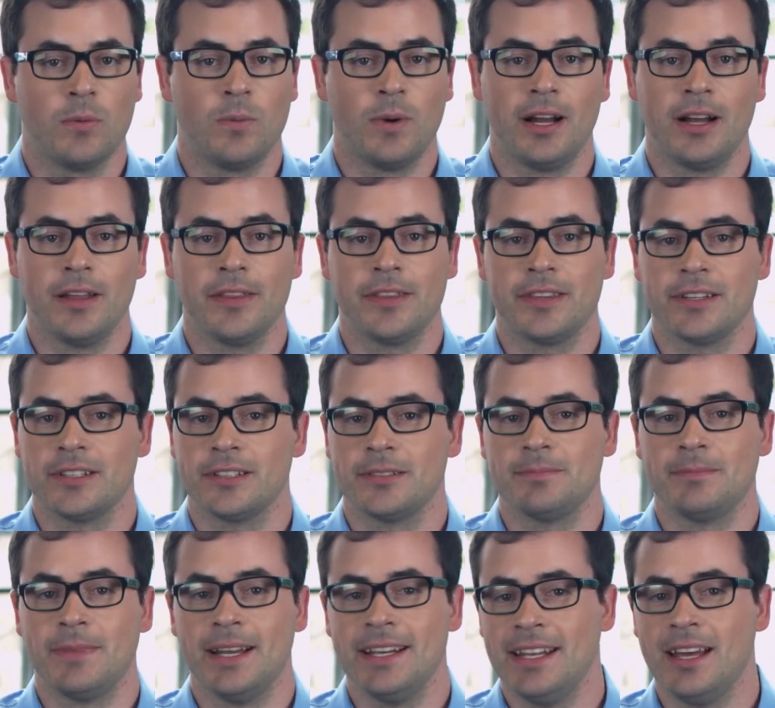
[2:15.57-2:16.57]
While there
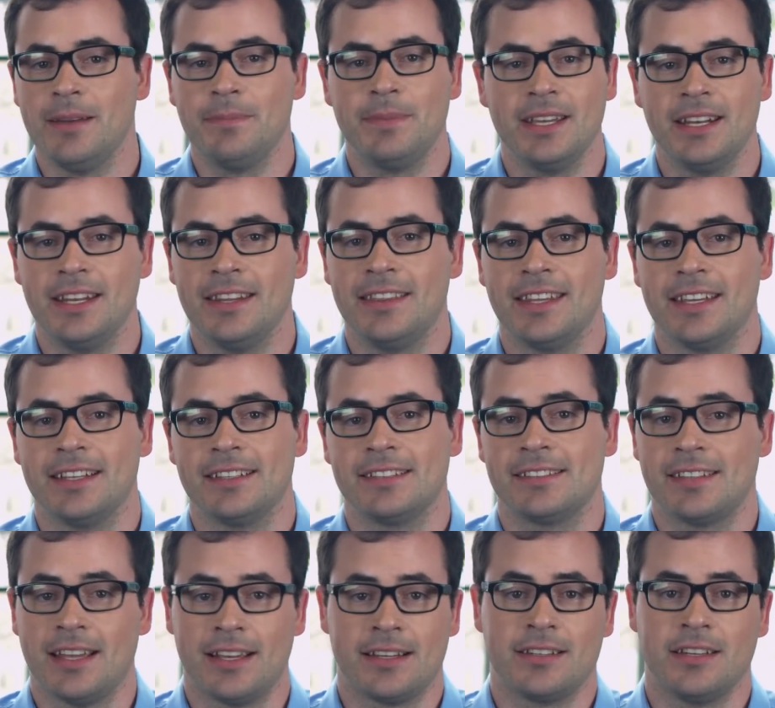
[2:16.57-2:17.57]
might not be anything
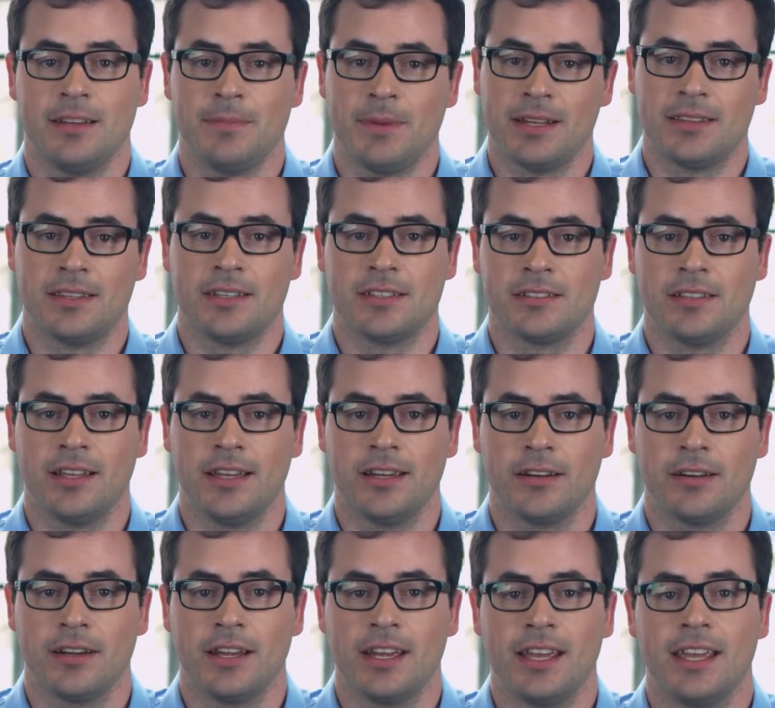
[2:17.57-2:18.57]
sexy about this
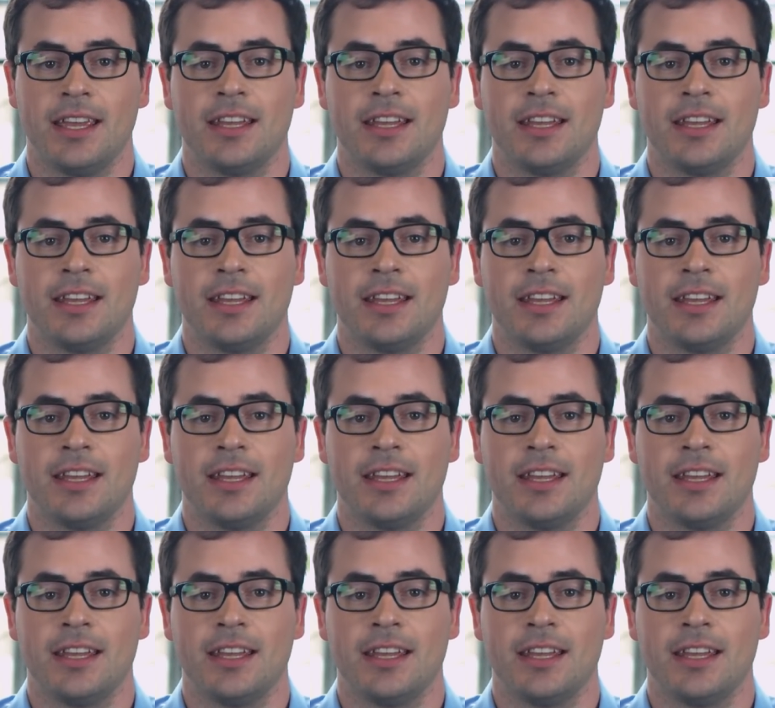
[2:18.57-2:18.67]
layer,